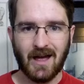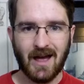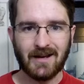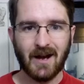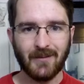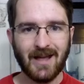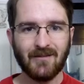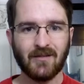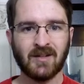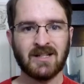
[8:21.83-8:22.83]
And now we have
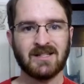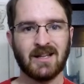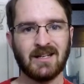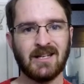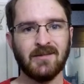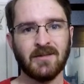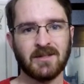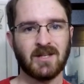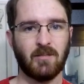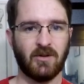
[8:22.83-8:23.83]
evidence that even the
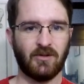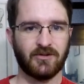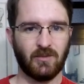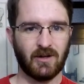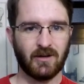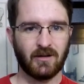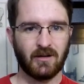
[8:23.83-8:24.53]
subadults were.